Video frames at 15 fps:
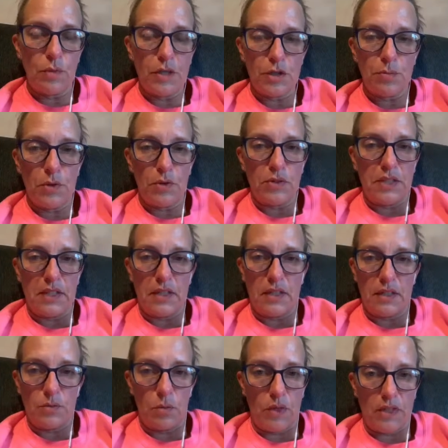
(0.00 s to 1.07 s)
protein
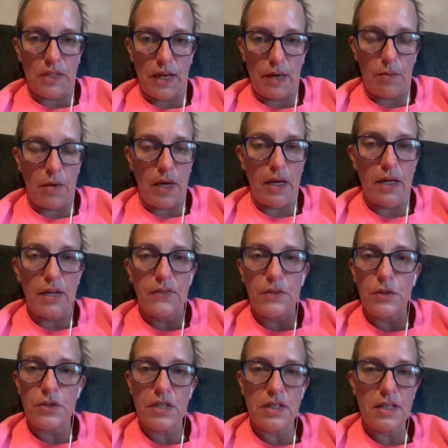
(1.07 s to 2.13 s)
at one time, right? If you
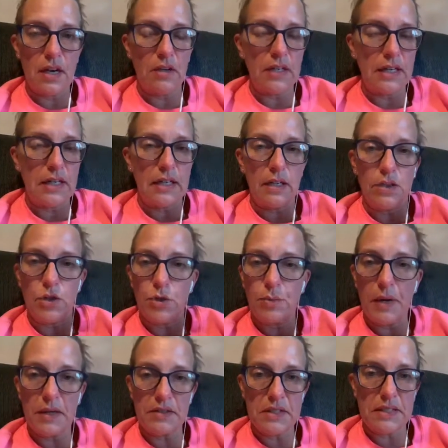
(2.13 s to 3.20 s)
sit down and eat a
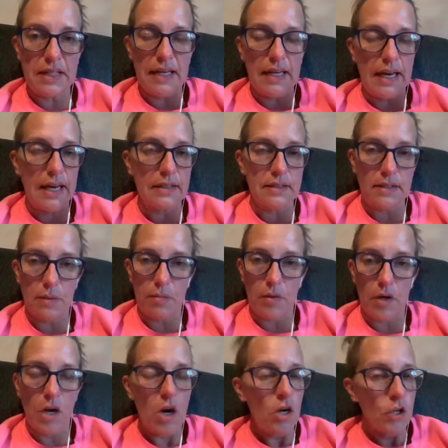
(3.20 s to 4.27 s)
2-pound steak at supper,
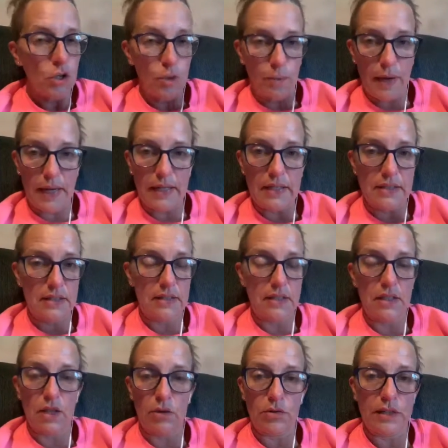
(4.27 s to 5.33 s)
your body is still
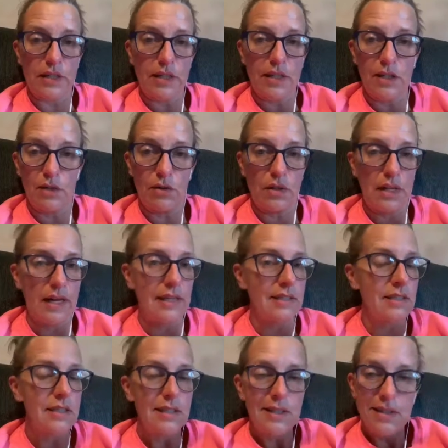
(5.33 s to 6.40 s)
only going to utilize
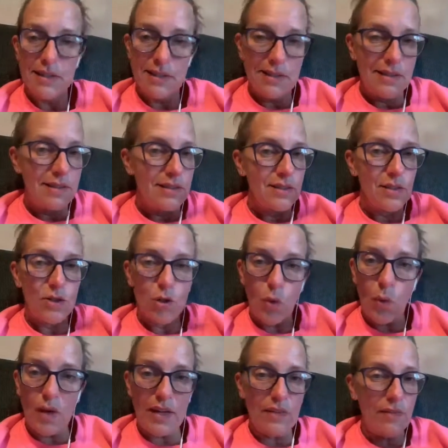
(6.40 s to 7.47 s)

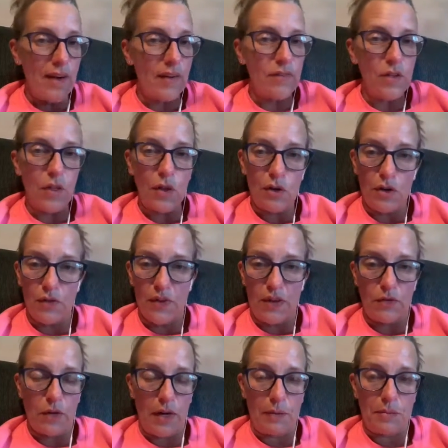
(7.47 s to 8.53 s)
25 to 35
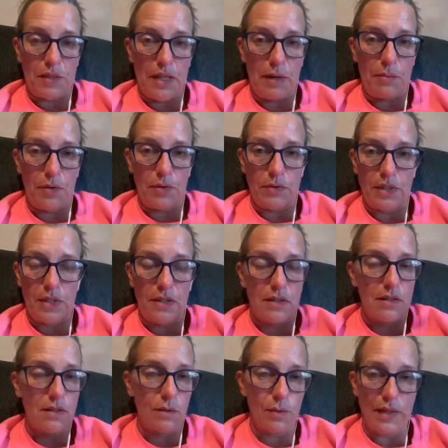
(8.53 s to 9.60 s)
grams of that protein.
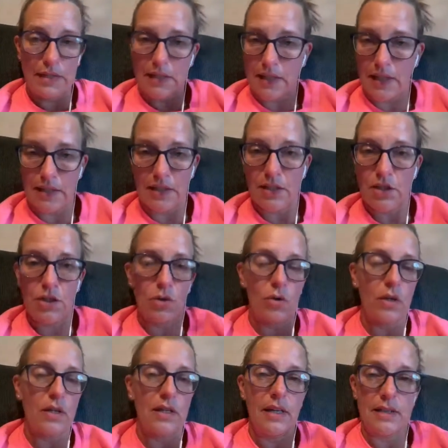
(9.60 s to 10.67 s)
The rest gets
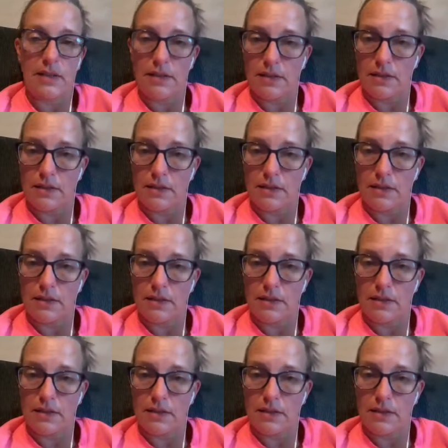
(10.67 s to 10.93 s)
stored, gets